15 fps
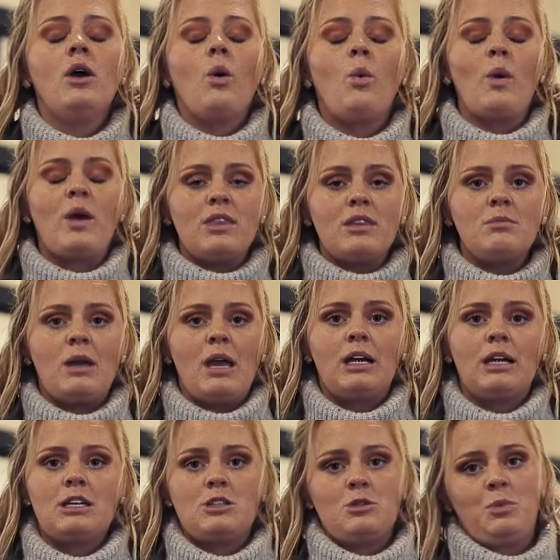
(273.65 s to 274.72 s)
when the
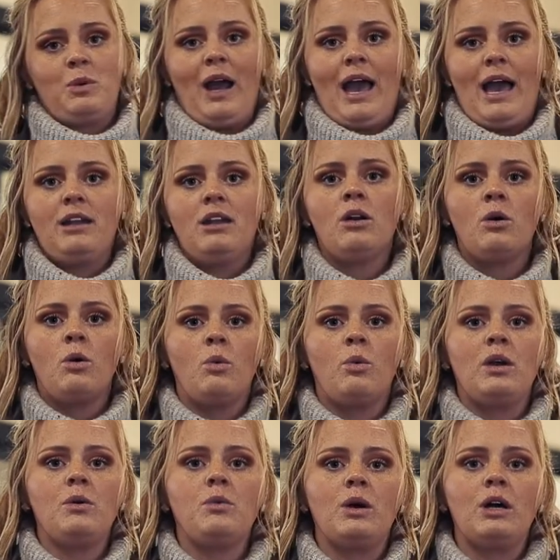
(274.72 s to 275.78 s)
mare is bred,
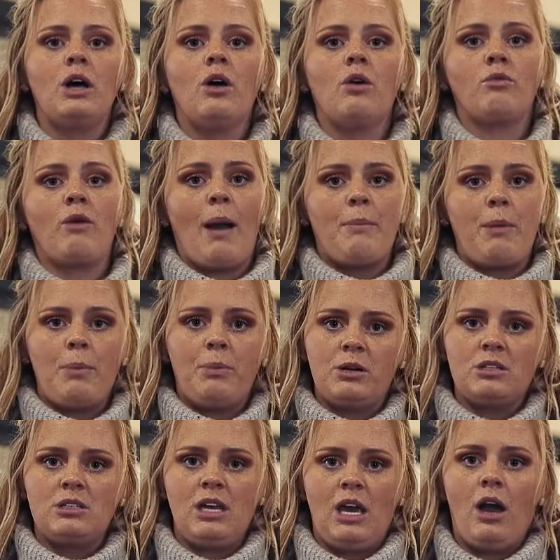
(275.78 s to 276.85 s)
we will wrap up her
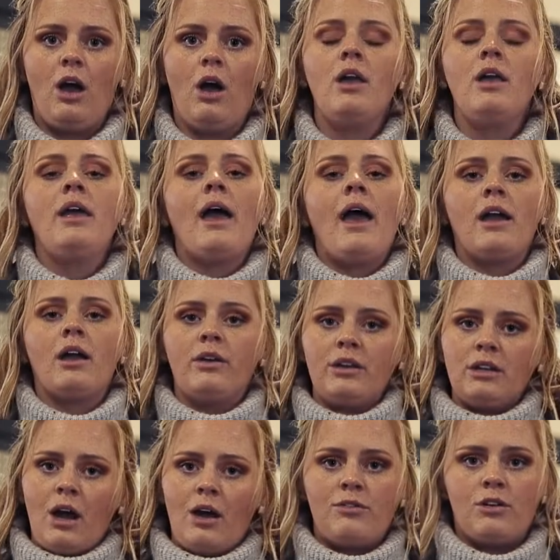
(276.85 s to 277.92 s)
tail and
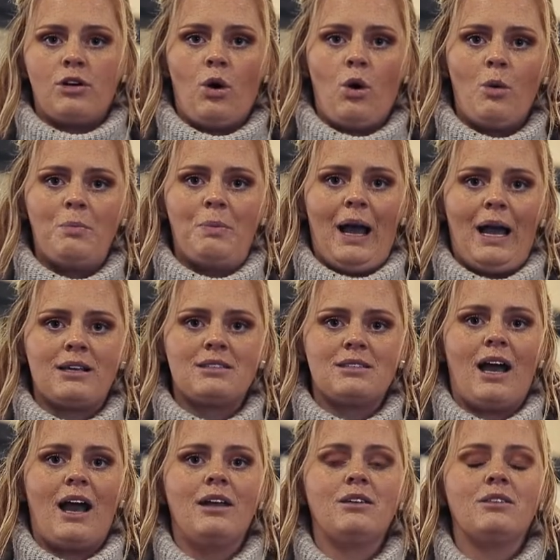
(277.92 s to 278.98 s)
clean off her whole backside.